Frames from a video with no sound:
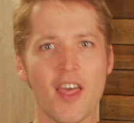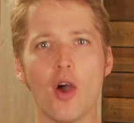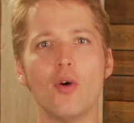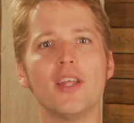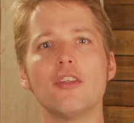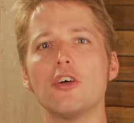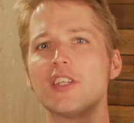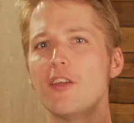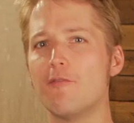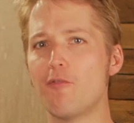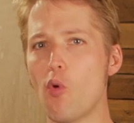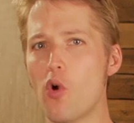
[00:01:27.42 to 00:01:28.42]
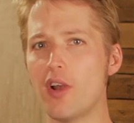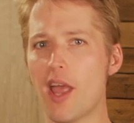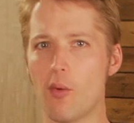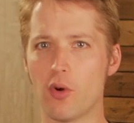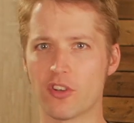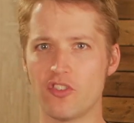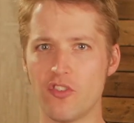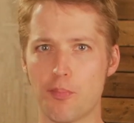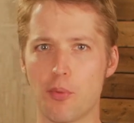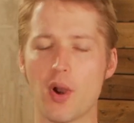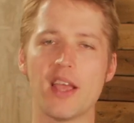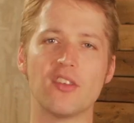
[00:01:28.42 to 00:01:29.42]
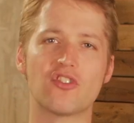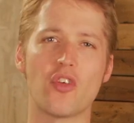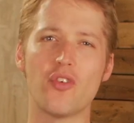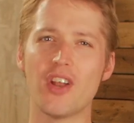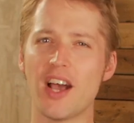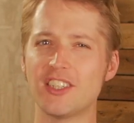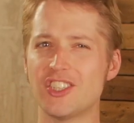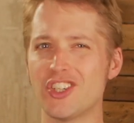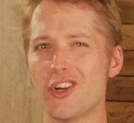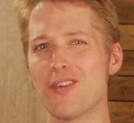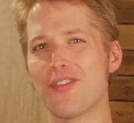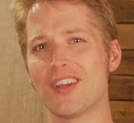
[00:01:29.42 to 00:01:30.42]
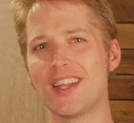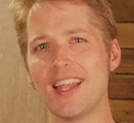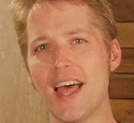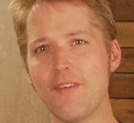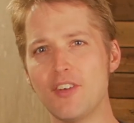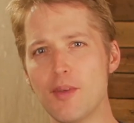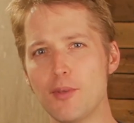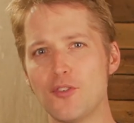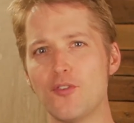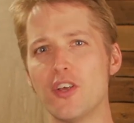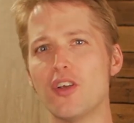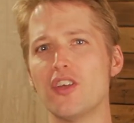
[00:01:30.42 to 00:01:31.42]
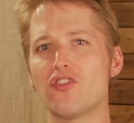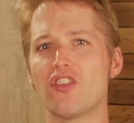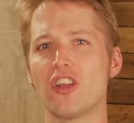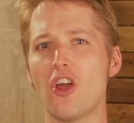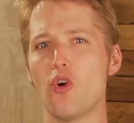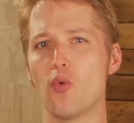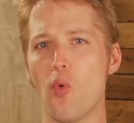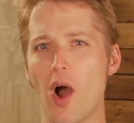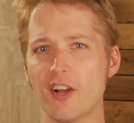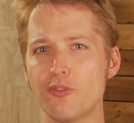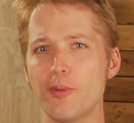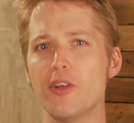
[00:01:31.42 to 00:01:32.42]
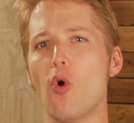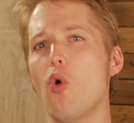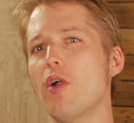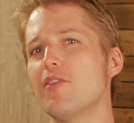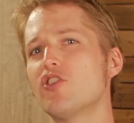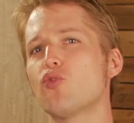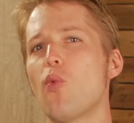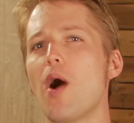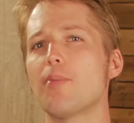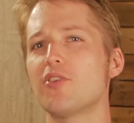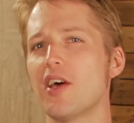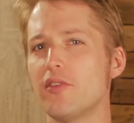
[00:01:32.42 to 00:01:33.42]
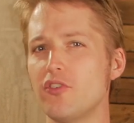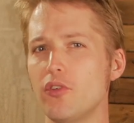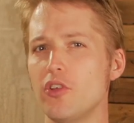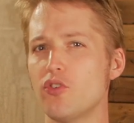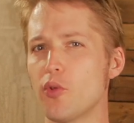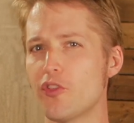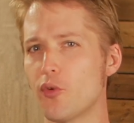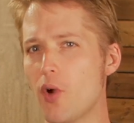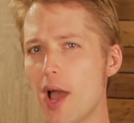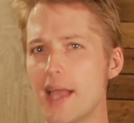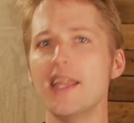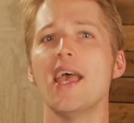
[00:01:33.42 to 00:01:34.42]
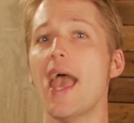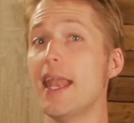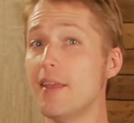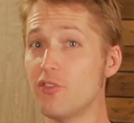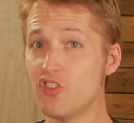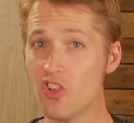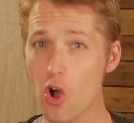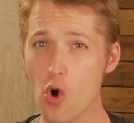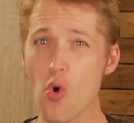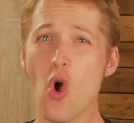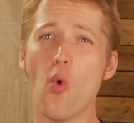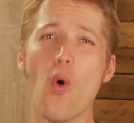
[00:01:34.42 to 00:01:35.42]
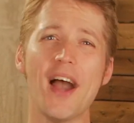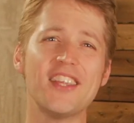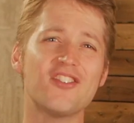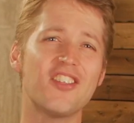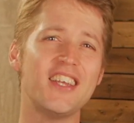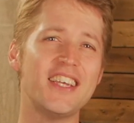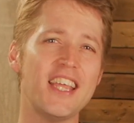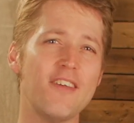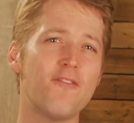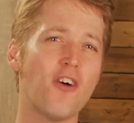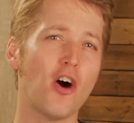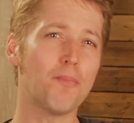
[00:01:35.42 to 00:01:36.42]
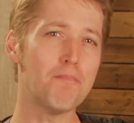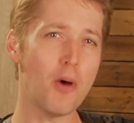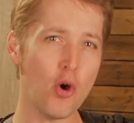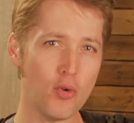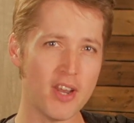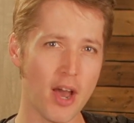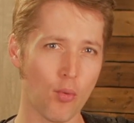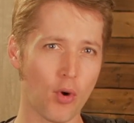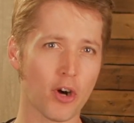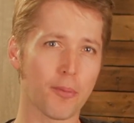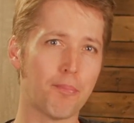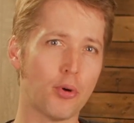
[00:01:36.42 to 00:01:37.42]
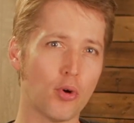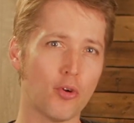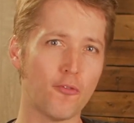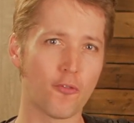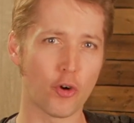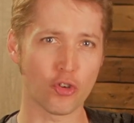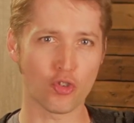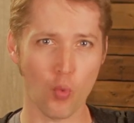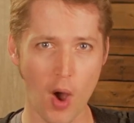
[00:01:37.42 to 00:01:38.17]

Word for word: They only looked at four networks in the brain, so they're not sure if the left hemisphere is the lone watchman or if it swaps out duties with the right. And if so, why does the default mode network pull first